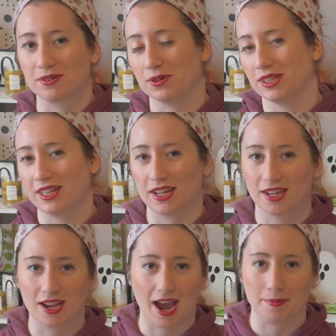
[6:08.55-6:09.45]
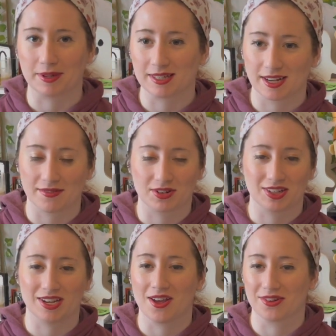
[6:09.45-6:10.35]
One thing happens after
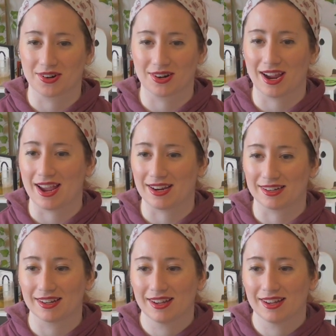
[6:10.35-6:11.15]
the other, and